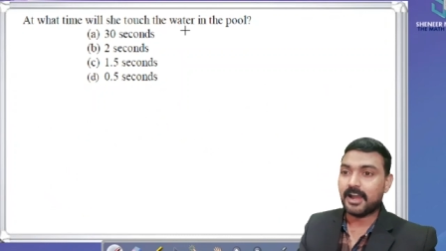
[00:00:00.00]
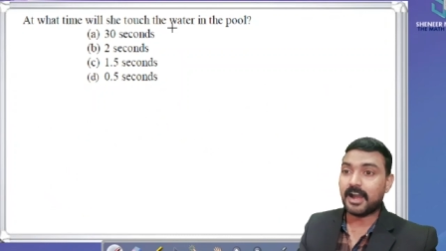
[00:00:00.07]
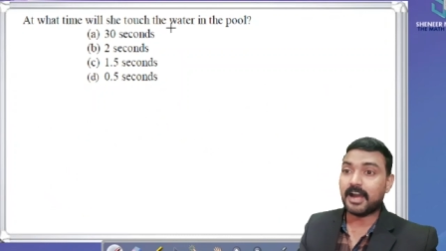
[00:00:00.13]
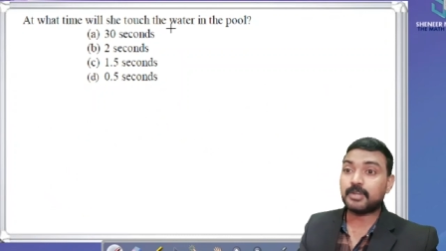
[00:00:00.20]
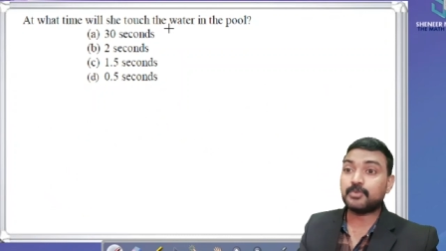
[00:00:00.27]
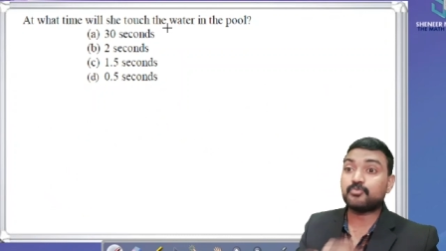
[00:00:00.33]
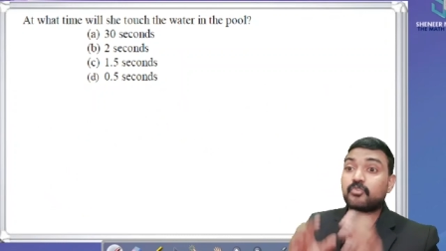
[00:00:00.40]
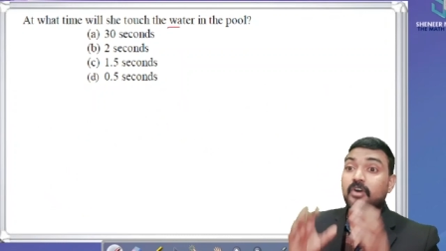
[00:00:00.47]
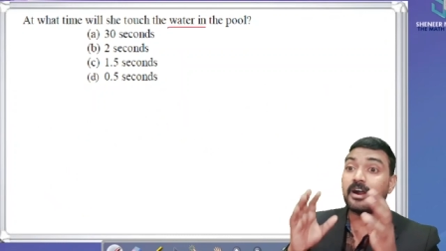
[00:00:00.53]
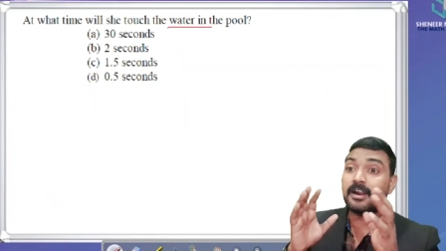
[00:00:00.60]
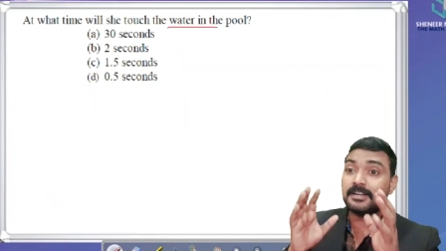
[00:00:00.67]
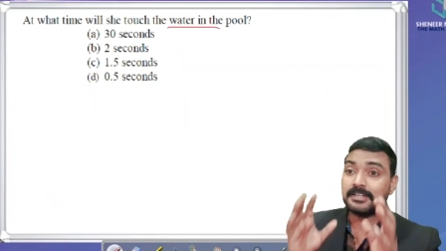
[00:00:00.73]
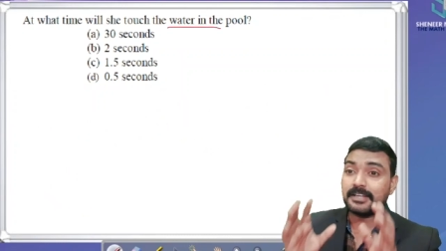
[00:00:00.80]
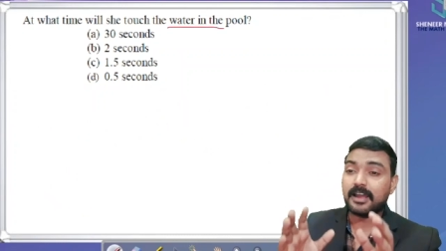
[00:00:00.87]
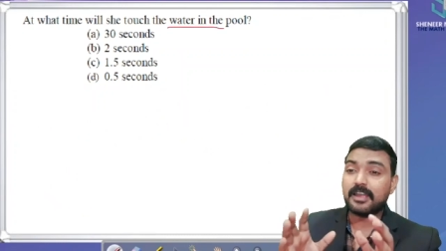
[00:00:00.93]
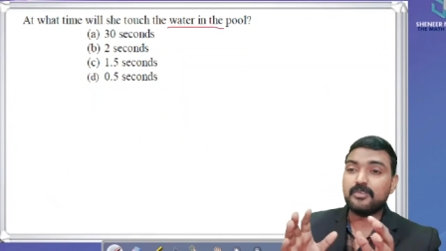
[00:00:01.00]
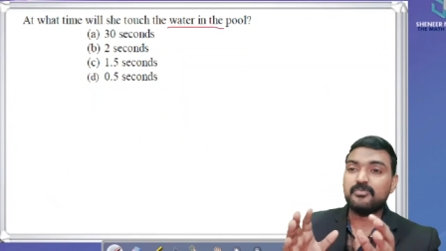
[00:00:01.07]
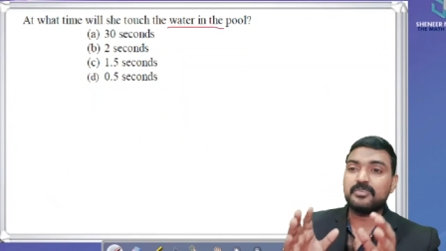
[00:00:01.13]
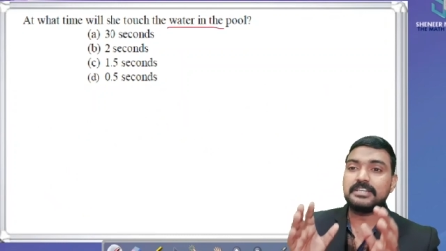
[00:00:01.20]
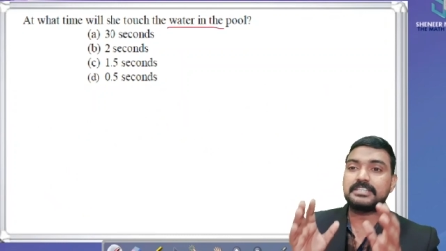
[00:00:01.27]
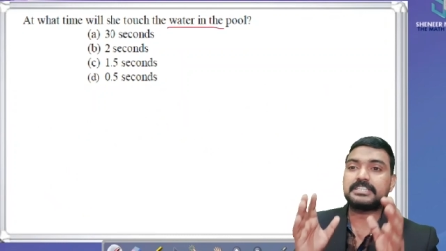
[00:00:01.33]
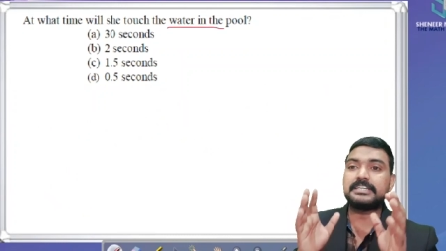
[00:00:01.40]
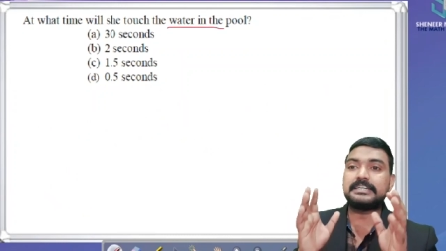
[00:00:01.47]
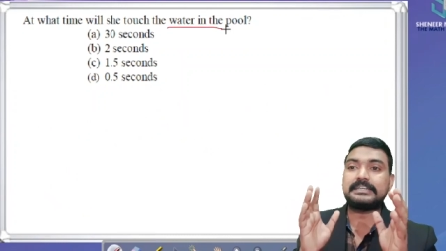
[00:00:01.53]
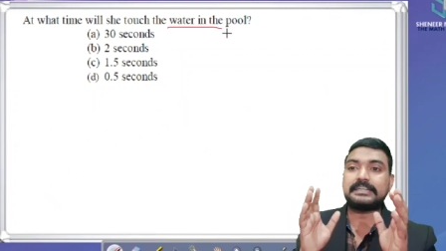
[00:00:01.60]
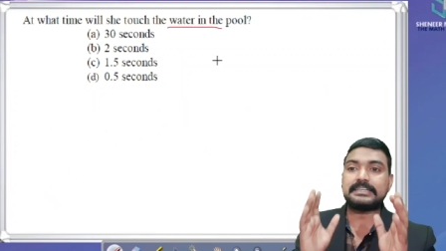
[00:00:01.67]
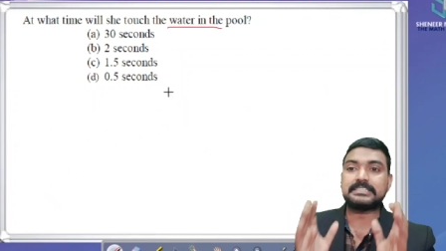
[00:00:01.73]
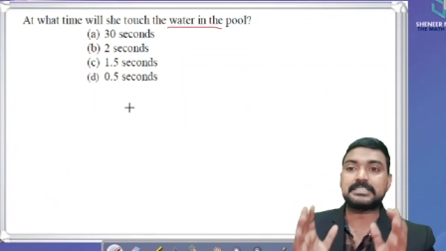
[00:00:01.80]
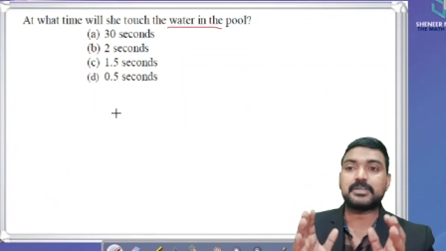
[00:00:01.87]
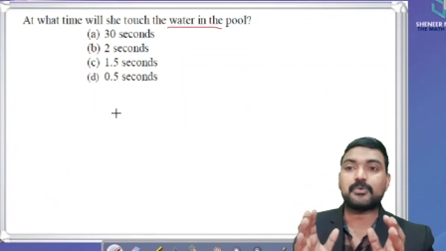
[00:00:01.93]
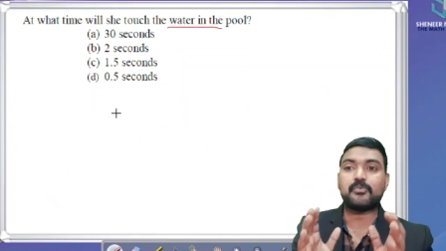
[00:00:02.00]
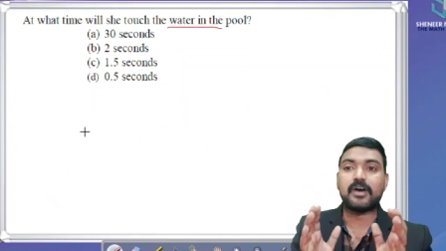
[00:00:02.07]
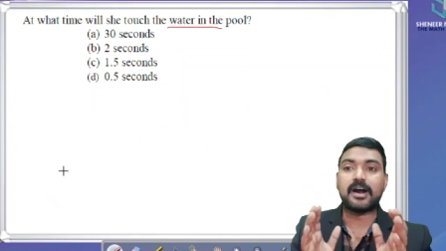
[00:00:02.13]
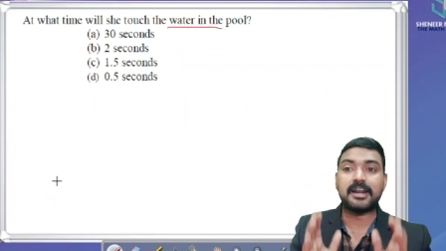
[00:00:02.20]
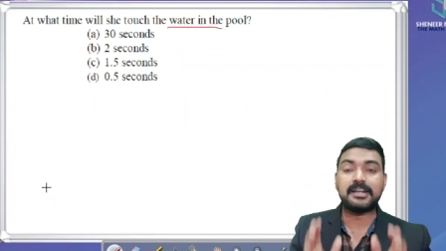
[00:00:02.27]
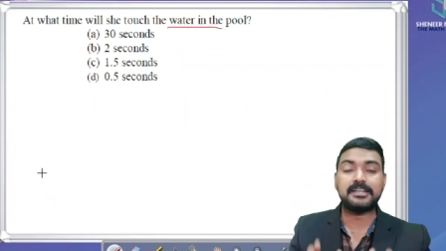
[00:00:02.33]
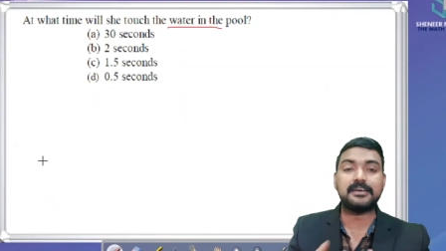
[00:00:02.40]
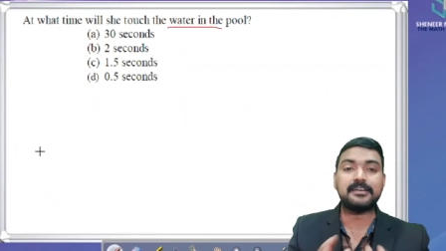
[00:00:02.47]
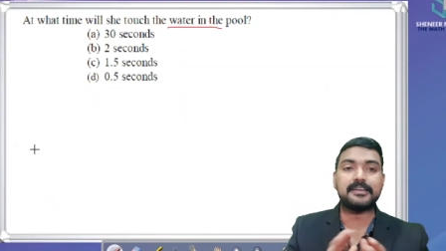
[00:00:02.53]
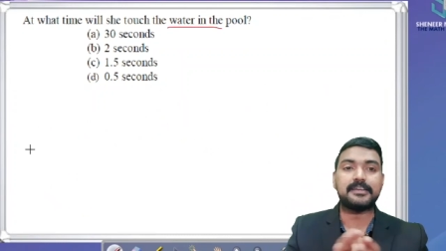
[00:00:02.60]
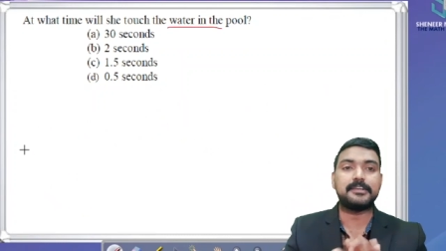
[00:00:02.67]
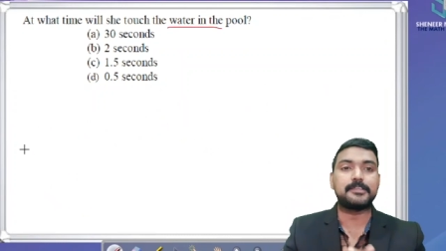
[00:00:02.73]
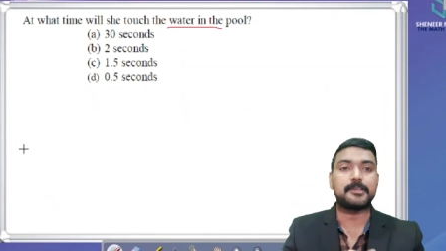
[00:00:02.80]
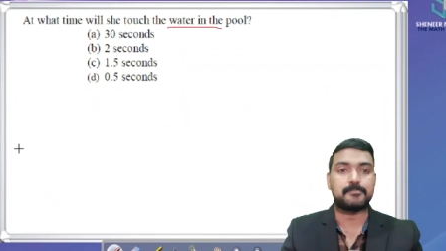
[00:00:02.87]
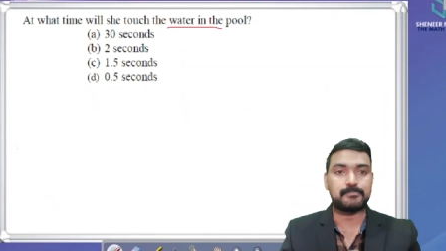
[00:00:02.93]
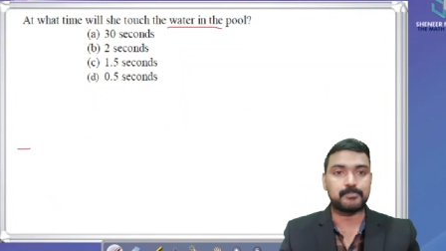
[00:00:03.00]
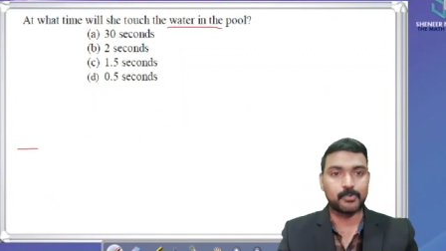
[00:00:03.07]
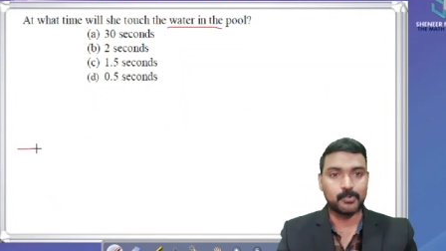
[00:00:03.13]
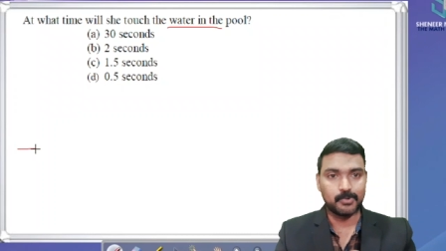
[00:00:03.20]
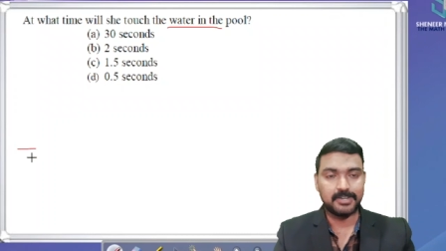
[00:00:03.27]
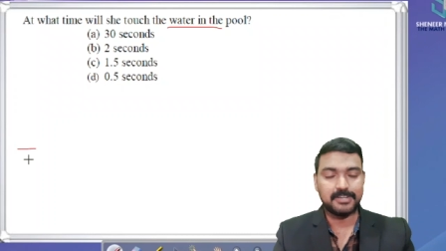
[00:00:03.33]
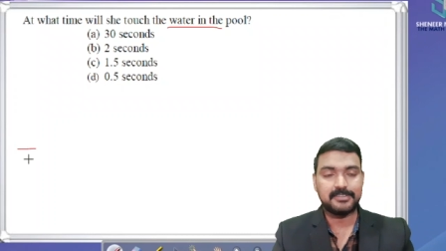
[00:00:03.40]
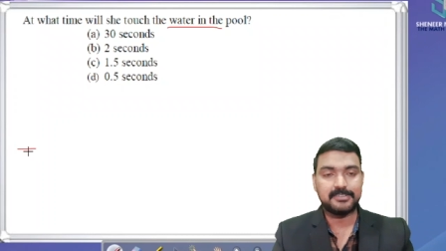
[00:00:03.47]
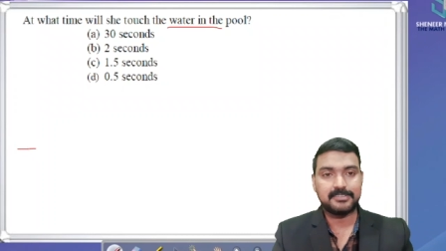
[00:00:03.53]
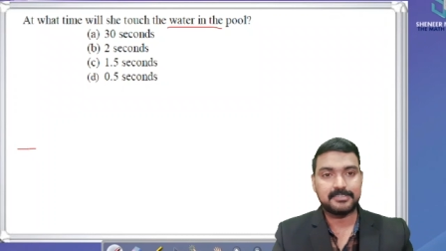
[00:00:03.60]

At what time will she touch the water in the pool?